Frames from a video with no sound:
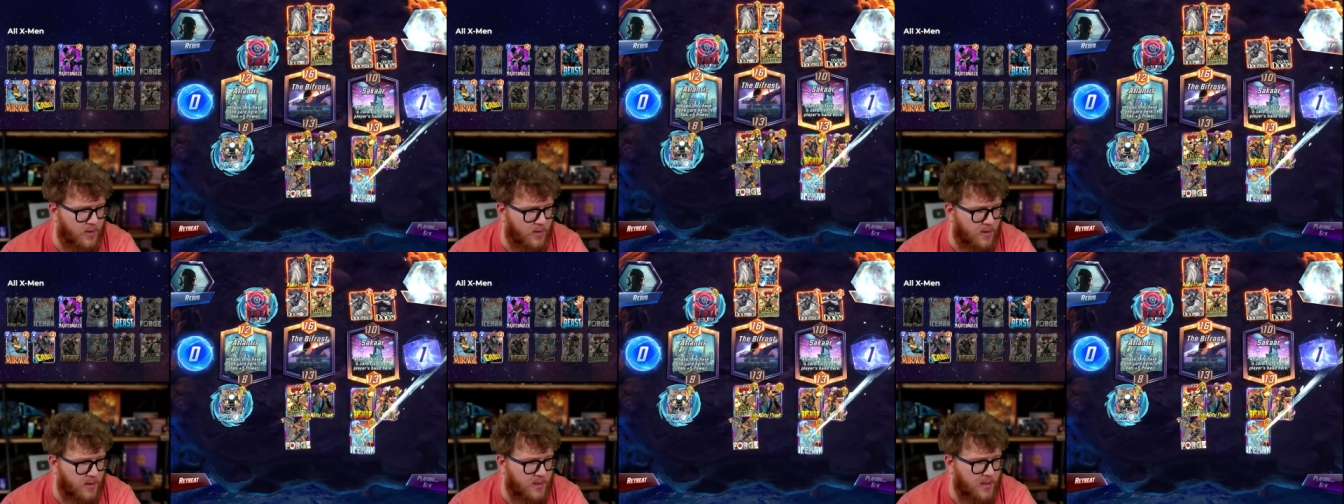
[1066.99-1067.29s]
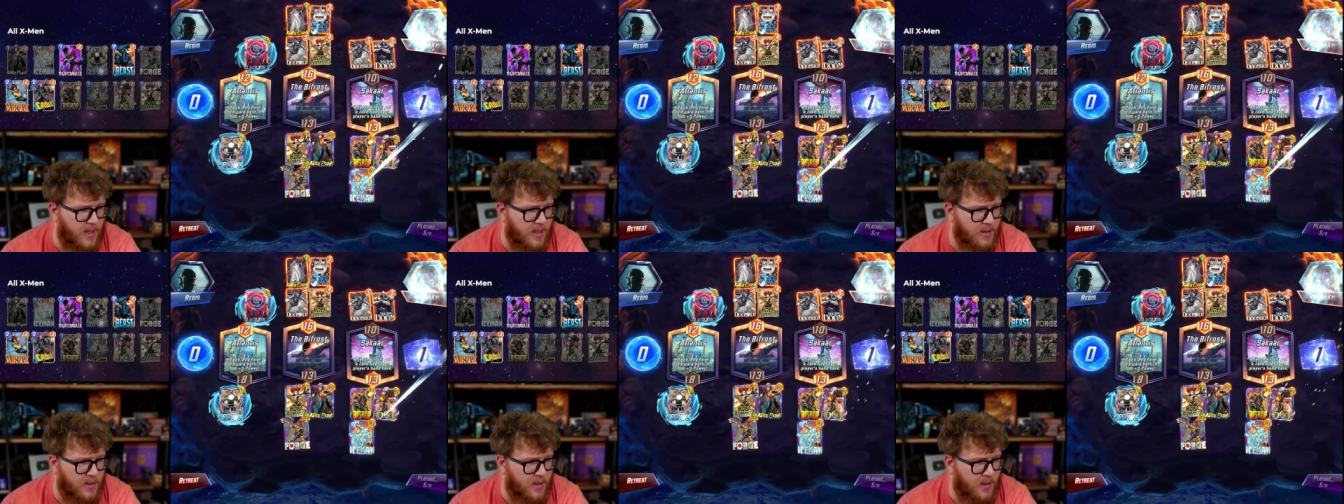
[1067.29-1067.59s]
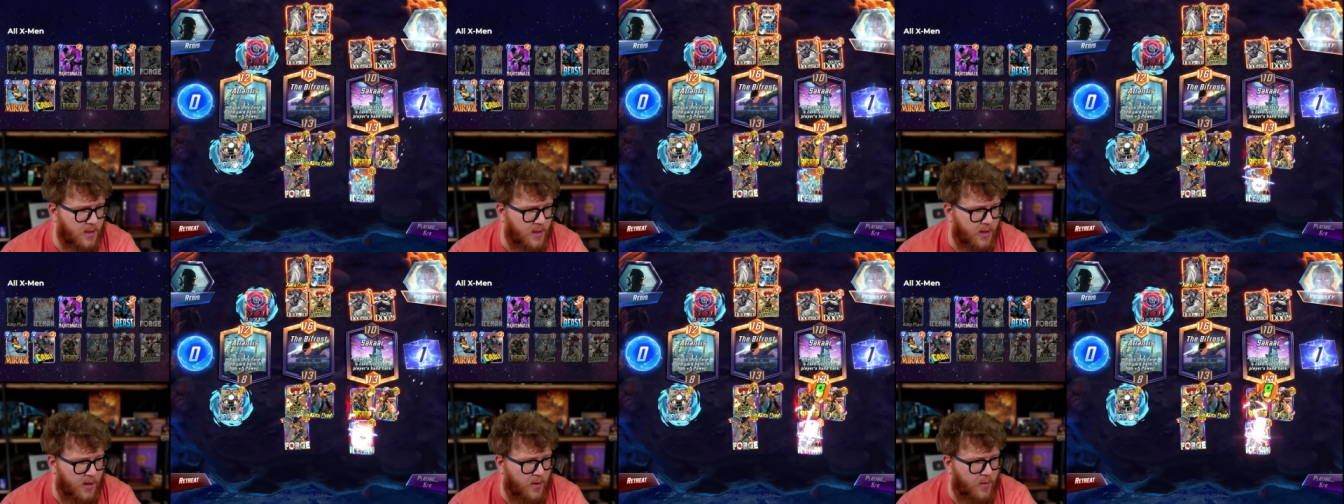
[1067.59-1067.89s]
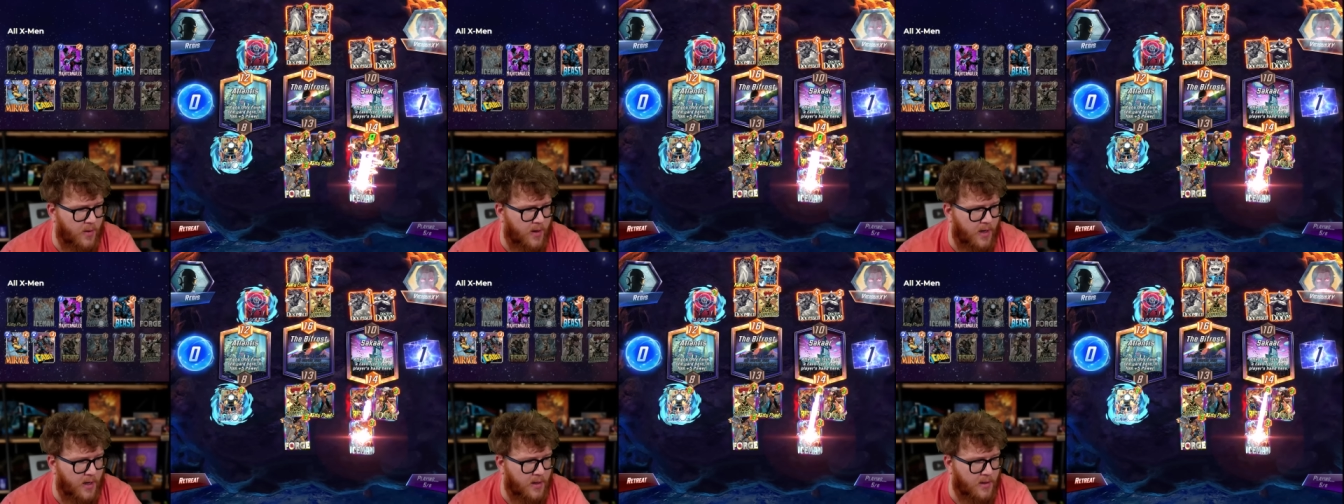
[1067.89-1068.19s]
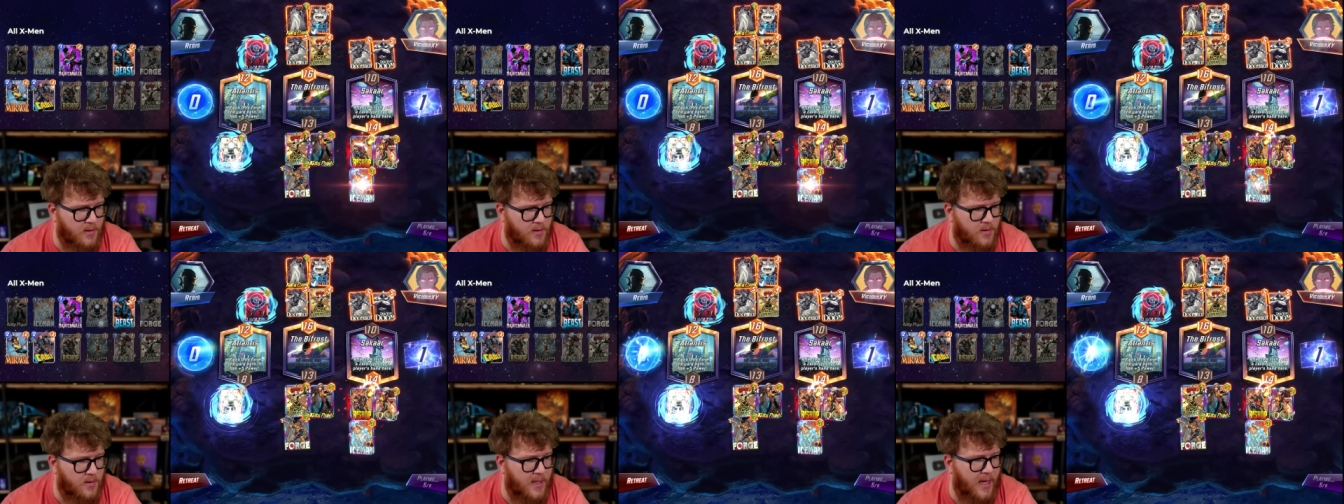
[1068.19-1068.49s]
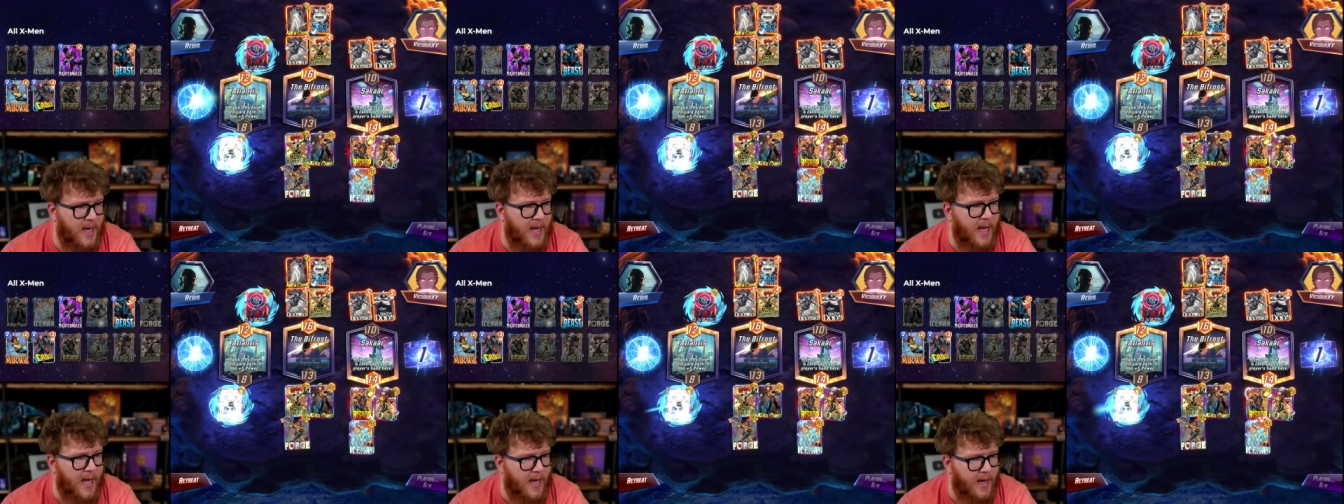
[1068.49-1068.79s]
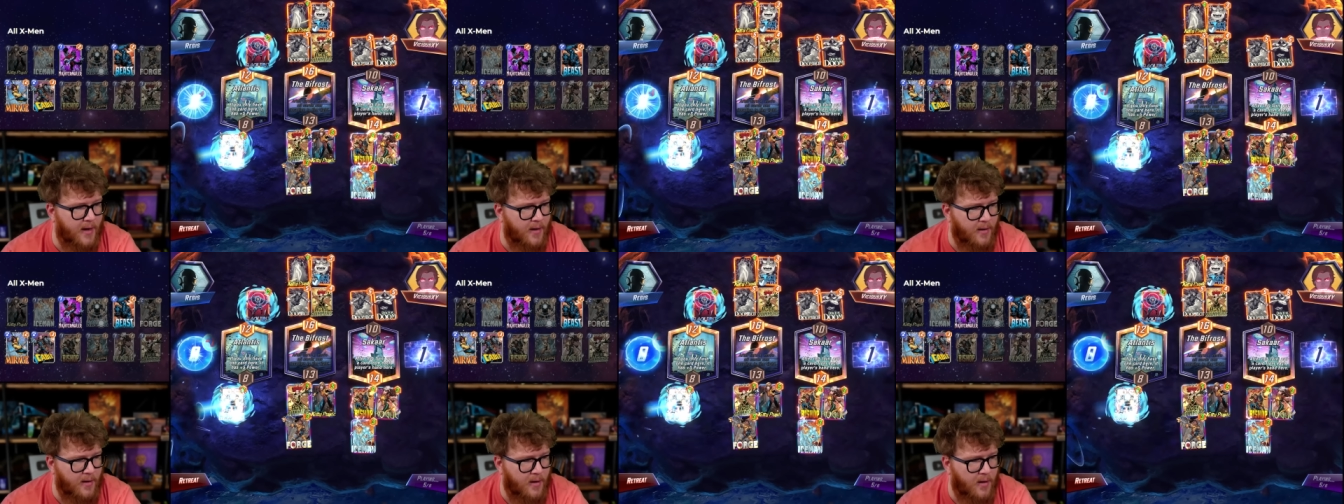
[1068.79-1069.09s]
So he's actually going to go to
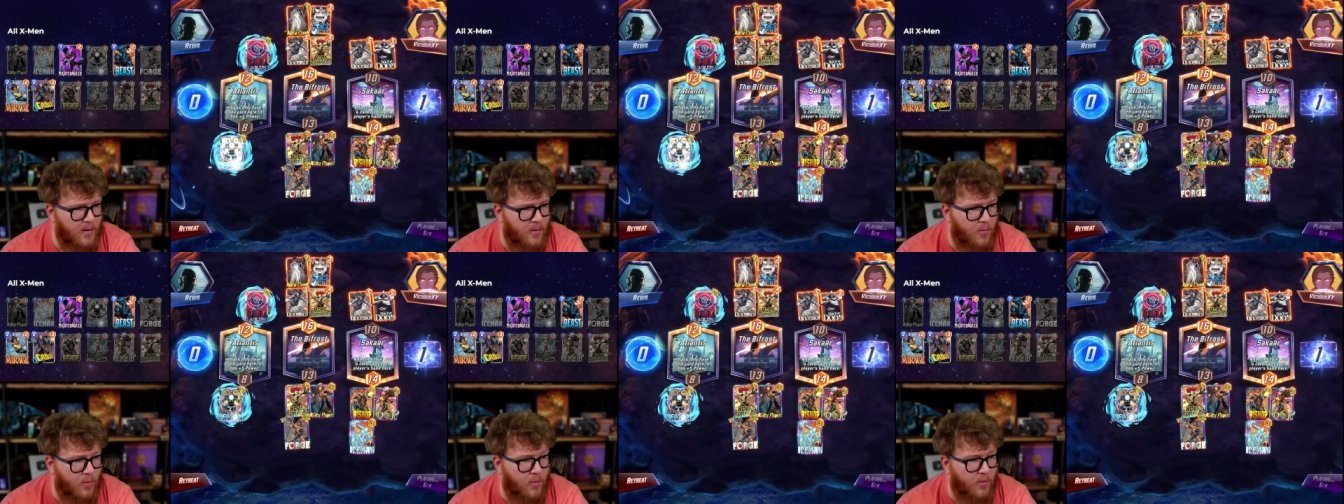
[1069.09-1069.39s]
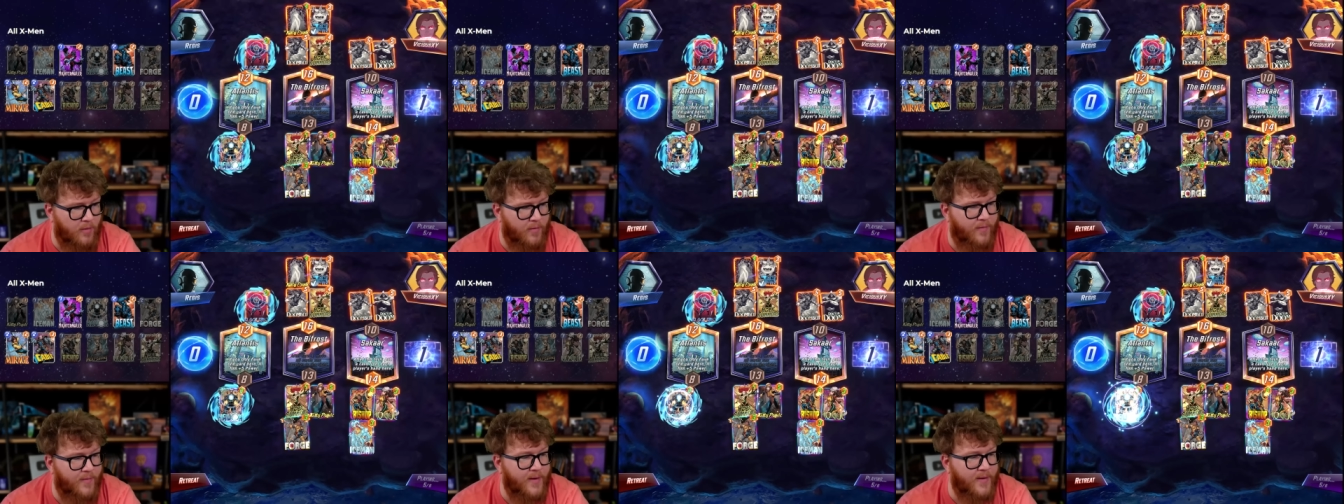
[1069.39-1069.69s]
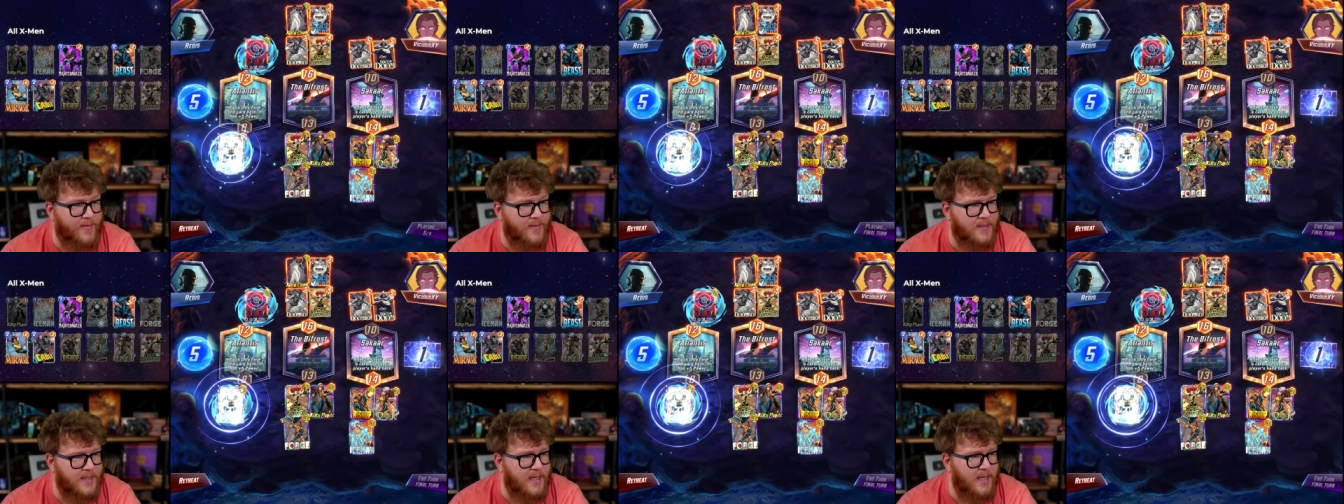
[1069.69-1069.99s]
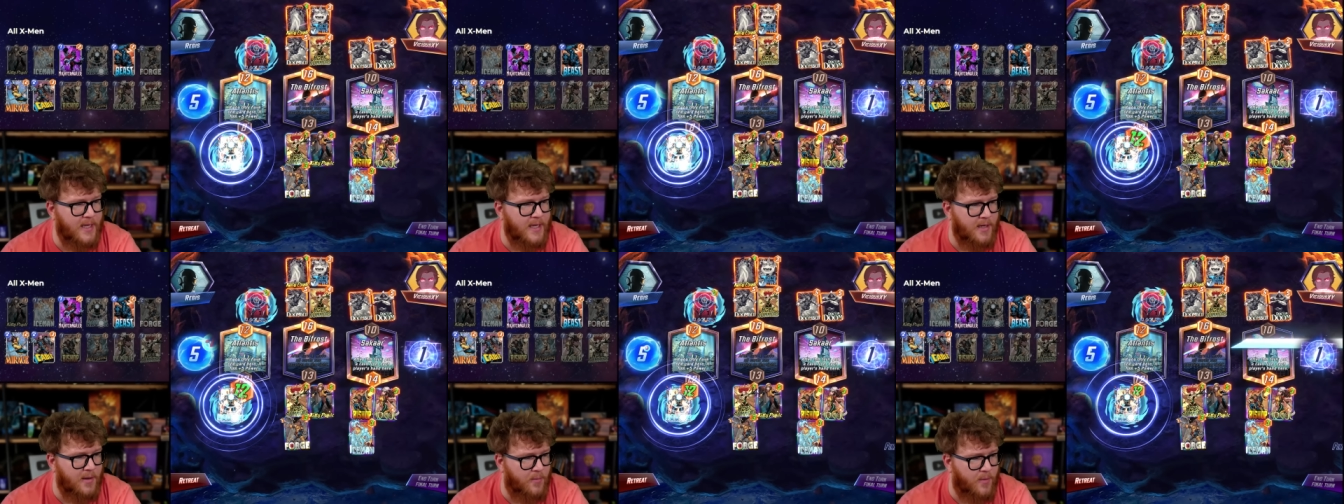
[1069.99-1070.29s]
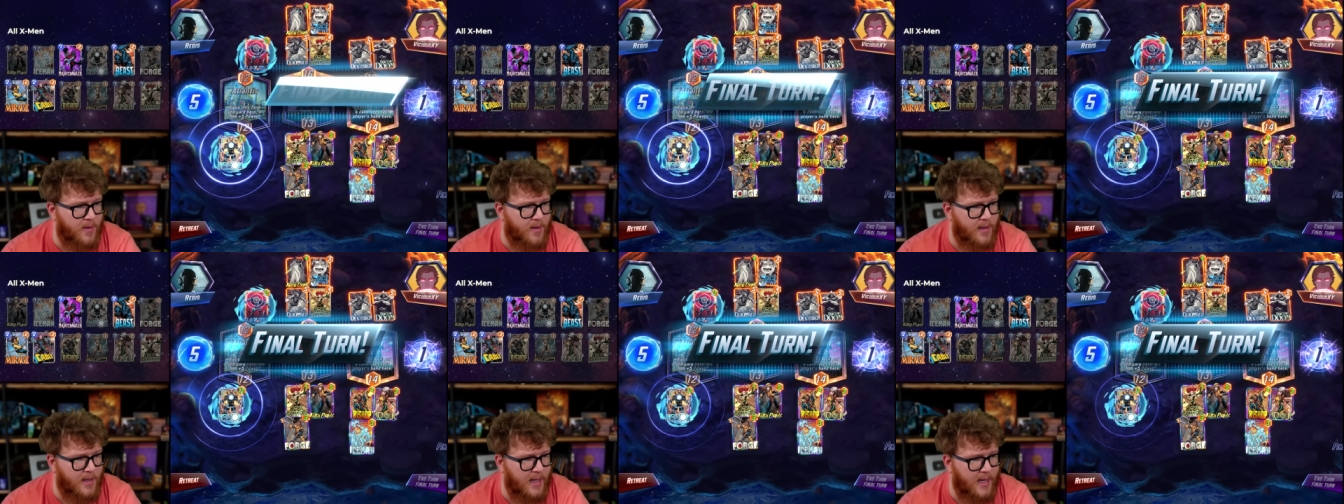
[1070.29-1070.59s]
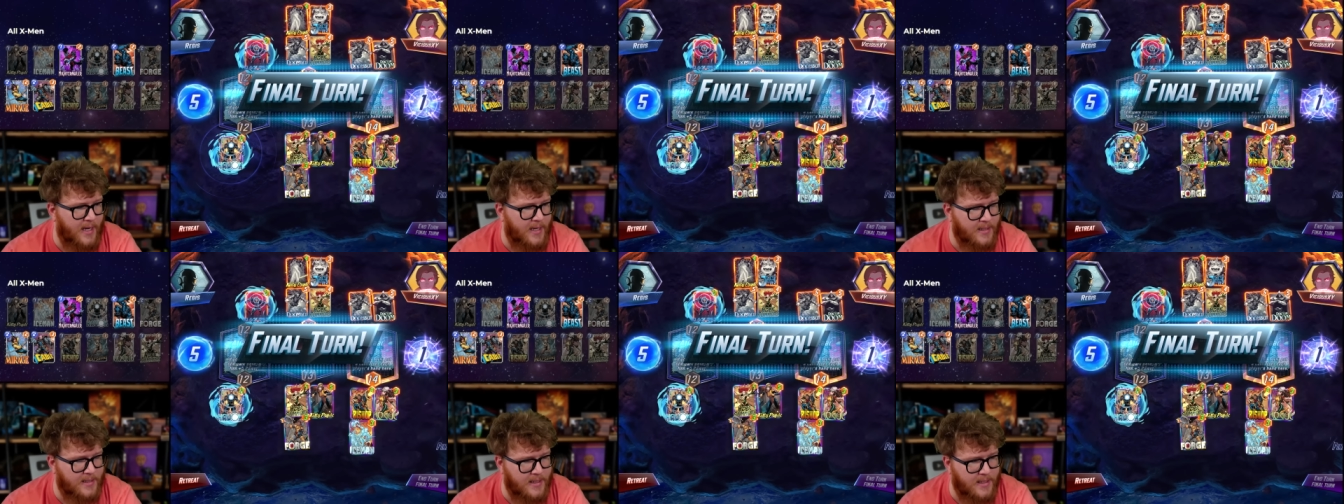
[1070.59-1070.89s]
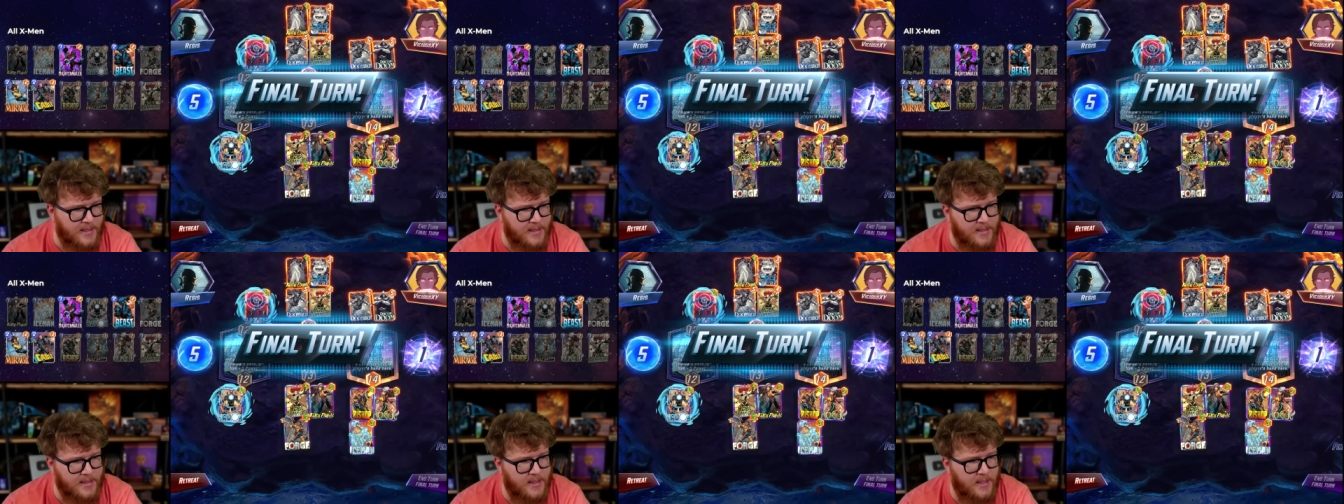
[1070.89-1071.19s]
10 or 15 with
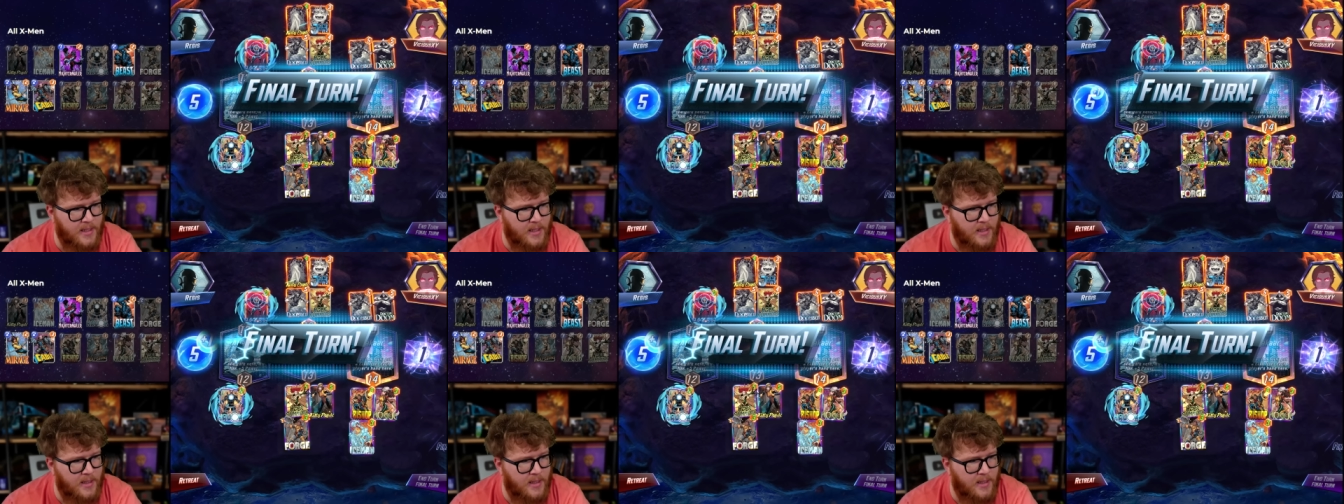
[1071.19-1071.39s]
Atlantis.